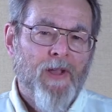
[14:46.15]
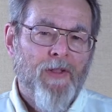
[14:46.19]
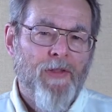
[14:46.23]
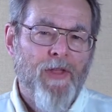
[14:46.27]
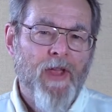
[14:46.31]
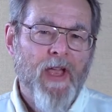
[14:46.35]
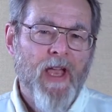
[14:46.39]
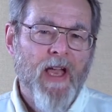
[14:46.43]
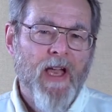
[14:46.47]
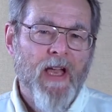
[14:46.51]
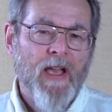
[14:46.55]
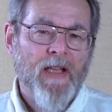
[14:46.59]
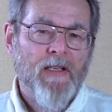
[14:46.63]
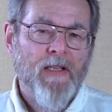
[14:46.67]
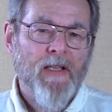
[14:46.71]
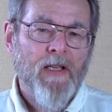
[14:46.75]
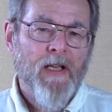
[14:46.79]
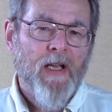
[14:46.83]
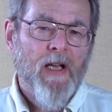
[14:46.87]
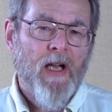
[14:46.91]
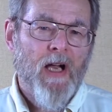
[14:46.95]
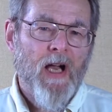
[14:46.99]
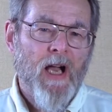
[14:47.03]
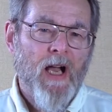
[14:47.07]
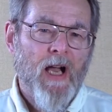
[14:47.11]

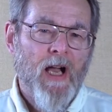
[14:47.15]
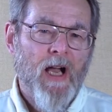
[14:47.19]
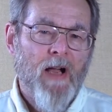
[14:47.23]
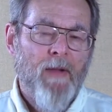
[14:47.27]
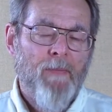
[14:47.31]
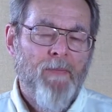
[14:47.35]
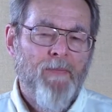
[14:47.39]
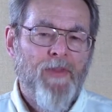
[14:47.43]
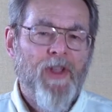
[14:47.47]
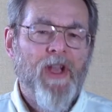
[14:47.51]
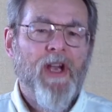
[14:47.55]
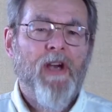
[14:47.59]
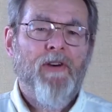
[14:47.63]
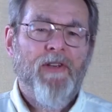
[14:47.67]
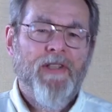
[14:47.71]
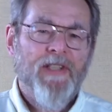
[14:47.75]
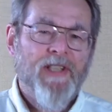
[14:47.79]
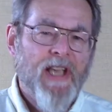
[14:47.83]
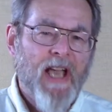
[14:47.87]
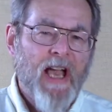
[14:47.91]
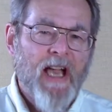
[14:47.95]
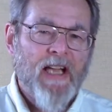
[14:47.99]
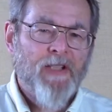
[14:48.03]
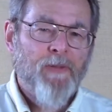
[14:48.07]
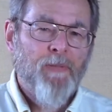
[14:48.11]
then they're
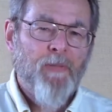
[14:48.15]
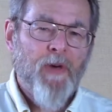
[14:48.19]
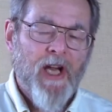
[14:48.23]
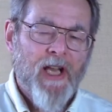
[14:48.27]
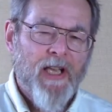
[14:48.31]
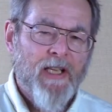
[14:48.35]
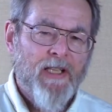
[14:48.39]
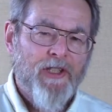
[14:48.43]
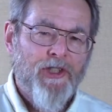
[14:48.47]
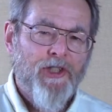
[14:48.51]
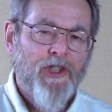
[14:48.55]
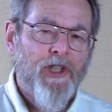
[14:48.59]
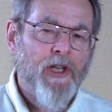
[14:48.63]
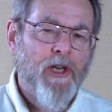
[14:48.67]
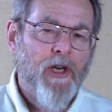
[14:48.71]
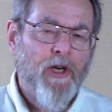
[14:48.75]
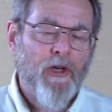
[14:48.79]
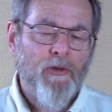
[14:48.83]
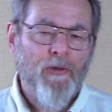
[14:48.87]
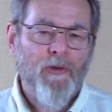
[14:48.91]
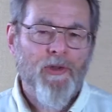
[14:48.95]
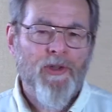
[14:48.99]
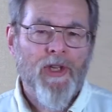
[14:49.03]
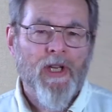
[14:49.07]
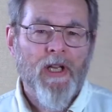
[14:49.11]
attacked by
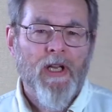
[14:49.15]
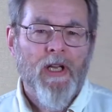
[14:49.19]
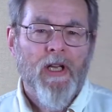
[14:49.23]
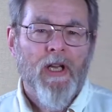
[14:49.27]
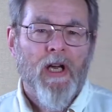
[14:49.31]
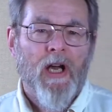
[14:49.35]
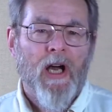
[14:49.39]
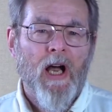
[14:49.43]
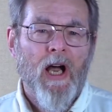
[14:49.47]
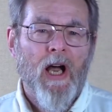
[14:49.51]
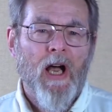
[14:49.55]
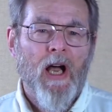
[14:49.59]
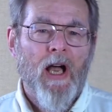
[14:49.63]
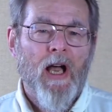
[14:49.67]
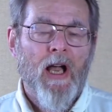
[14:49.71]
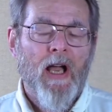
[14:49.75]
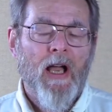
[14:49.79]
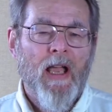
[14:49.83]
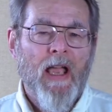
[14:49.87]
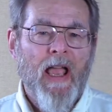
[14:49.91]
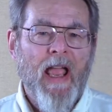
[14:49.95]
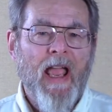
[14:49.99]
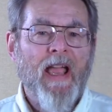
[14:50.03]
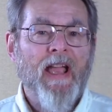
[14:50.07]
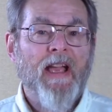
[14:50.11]
NGOs,
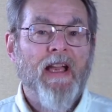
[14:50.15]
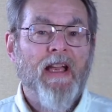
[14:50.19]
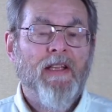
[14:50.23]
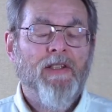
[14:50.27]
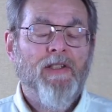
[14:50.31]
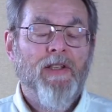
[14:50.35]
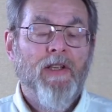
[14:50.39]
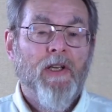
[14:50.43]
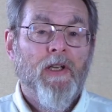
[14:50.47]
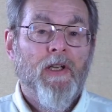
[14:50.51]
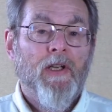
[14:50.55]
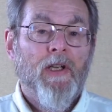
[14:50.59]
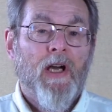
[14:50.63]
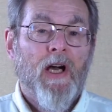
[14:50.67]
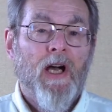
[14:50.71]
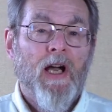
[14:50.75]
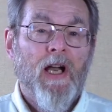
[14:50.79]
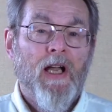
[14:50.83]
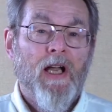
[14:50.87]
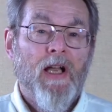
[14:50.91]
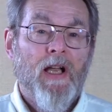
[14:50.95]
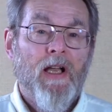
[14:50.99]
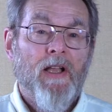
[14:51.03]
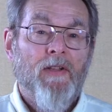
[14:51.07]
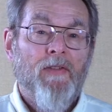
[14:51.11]
and
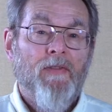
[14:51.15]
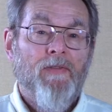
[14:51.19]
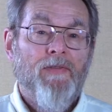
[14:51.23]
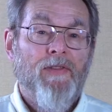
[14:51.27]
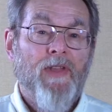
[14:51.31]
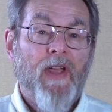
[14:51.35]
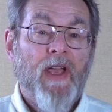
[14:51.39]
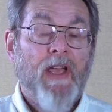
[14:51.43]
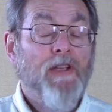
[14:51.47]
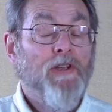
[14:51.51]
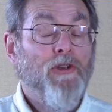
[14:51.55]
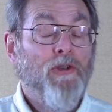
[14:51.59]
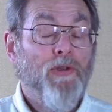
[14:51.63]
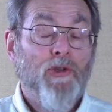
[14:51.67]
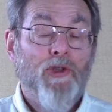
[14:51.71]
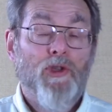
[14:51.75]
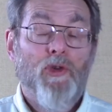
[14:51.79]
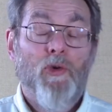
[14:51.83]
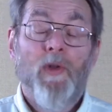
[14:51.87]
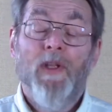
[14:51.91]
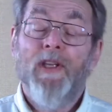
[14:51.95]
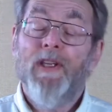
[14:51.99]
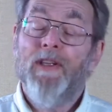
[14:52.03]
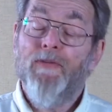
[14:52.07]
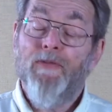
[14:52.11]
They
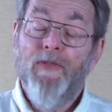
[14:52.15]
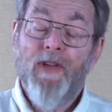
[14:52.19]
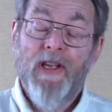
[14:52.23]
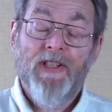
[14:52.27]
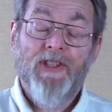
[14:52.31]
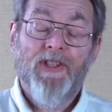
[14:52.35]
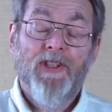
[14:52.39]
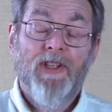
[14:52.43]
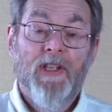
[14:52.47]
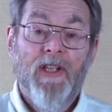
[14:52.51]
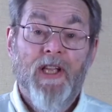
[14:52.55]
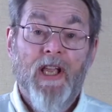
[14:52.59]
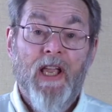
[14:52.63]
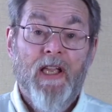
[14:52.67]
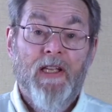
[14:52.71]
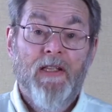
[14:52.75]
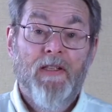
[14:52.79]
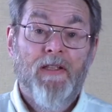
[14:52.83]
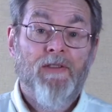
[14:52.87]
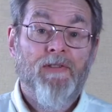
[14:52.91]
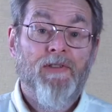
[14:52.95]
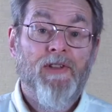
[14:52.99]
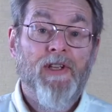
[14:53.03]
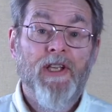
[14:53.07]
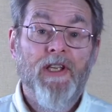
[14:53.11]
usually
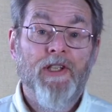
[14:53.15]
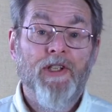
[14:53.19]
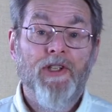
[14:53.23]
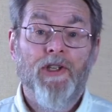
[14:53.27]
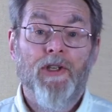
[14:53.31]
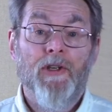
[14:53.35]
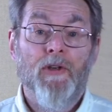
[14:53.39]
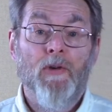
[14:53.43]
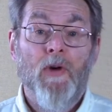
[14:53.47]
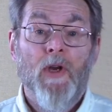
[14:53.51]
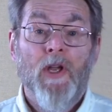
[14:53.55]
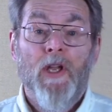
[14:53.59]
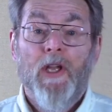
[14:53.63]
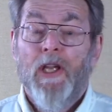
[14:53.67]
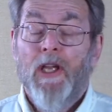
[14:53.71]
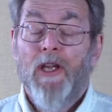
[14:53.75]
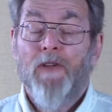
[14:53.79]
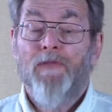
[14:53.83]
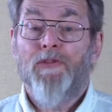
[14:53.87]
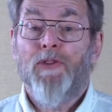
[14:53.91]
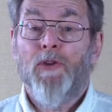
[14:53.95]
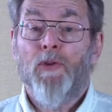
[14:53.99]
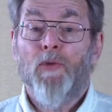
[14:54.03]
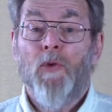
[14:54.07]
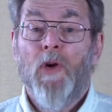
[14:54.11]
investigate the issue.
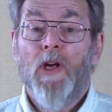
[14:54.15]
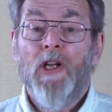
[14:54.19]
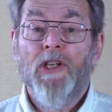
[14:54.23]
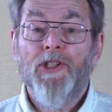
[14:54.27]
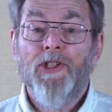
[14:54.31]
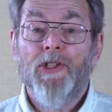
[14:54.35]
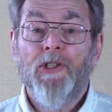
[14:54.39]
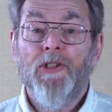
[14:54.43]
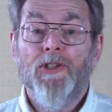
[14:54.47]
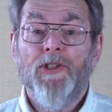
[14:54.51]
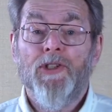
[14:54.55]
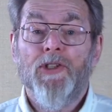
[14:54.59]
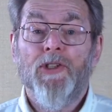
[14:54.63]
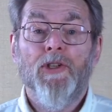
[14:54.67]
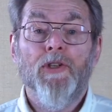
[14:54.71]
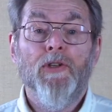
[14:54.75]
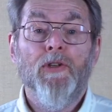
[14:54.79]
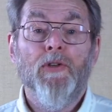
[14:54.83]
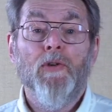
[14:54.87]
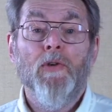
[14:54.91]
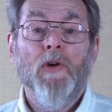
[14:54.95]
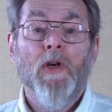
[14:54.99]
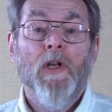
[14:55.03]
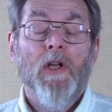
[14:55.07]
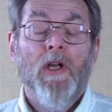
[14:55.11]
If the Russians
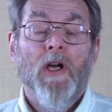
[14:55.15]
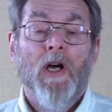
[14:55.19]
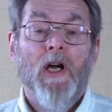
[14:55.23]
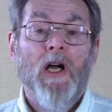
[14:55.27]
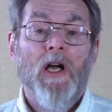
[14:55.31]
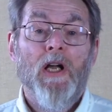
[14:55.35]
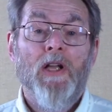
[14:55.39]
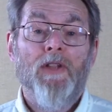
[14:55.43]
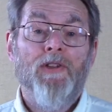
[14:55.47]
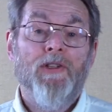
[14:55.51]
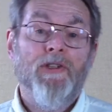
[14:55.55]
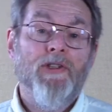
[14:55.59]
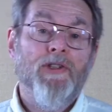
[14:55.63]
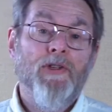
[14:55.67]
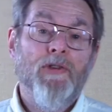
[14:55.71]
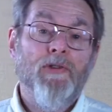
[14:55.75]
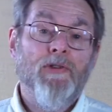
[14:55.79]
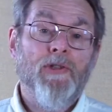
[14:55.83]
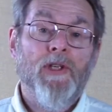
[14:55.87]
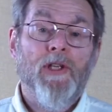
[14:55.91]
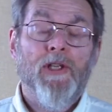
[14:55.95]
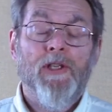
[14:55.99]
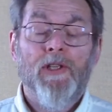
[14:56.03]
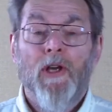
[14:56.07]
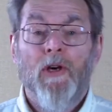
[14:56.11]
do, there's
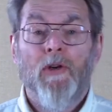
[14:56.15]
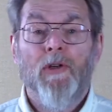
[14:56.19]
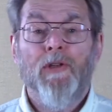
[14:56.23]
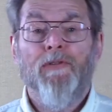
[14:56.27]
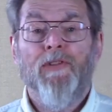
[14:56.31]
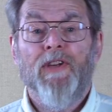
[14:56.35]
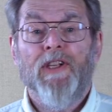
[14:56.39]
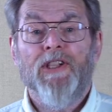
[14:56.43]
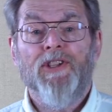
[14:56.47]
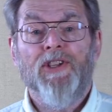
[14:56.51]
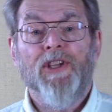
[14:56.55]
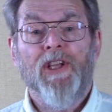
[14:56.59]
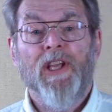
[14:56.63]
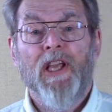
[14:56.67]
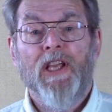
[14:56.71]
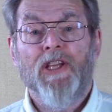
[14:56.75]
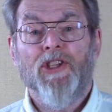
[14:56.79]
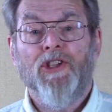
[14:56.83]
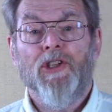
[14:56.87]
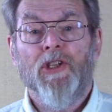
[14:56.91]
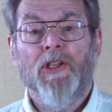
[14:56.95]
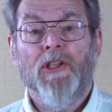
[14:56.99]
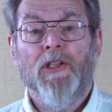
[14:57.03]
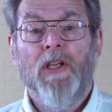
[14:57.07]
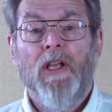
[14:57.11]
usually no
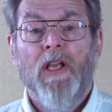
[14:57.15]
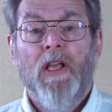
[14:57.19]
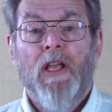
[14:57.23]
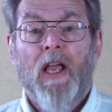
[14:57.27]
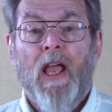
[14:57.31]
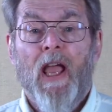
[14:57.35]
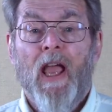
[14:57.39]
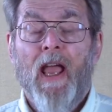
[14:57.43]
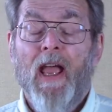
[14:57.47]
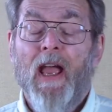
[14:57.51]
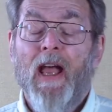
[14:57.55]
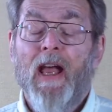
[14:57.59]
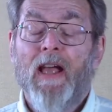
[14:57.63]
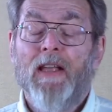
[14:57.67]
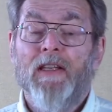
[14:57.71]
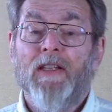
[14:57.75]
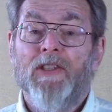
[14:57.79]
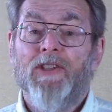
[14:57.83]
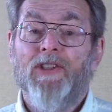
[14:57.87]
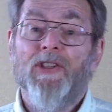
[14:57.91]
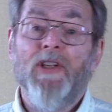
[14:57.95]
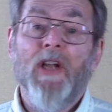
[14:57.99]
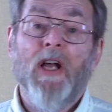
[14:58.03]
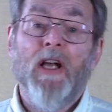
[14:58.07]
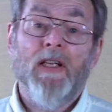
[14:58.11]
investigation, and
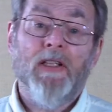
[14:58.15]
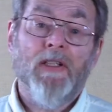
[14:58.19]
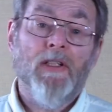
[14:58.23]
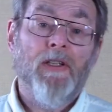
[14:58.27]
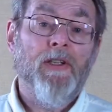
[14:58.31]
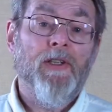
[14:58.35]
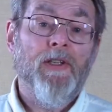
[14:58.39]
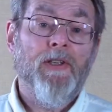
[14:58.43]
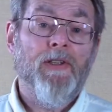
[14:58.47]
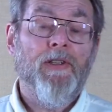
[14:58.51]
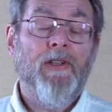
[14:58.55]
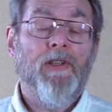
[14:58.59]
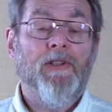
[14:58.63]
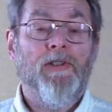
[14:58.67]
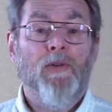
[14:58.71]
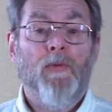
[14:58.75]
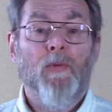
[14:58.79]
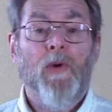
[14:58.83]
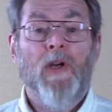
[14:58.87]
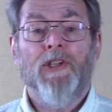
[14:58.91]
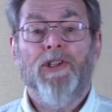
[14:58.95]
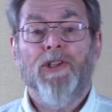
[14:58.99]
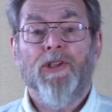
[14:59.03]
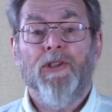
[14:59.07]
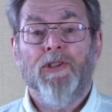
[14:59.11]
it's not clear that the
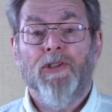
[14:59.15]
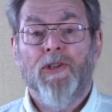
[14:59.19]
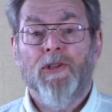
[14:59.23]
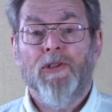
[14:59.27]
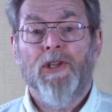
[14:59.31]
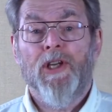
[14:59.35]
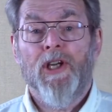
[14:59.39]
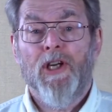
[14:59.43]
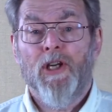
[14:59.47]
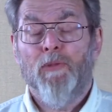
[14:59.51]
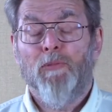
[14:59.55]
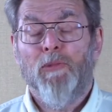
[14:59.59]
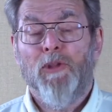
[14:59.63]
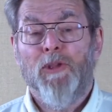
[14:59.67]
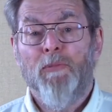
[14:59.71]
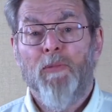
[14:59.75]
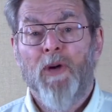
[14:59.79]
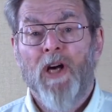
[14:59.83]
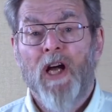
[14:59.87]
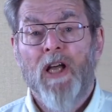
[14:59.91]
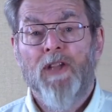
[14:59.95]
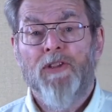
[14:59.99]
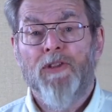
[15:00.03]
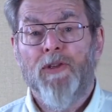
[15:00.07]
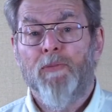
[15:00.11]
Russians are terribly
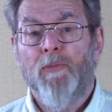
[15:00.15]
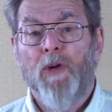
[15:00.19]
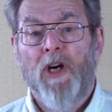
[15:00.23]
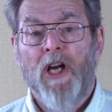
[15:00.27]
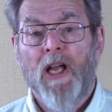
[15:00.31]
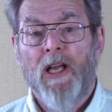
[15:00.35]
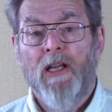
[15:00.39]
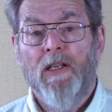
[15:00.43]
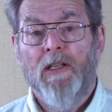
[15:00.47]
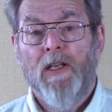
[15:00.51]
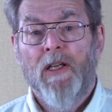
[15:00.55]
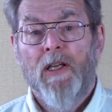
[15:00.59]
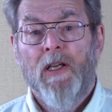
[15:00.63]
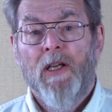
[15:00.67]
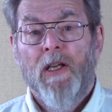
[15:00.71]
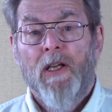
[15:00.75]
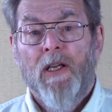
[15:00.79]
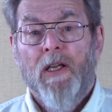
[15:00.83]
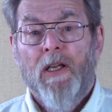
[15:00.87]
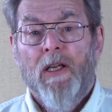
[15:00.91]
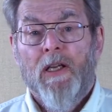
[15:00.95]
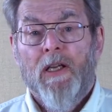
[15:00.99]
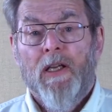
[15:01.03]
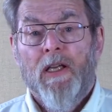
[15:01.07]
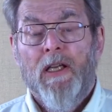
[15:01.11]
bothered by it.
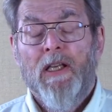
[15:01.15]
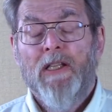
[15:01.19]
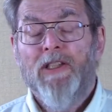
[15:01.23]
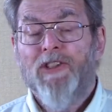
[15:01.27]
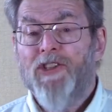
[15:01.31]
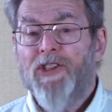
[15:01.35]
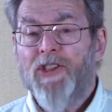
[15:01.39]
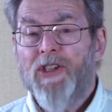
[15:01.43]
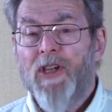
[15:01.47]
In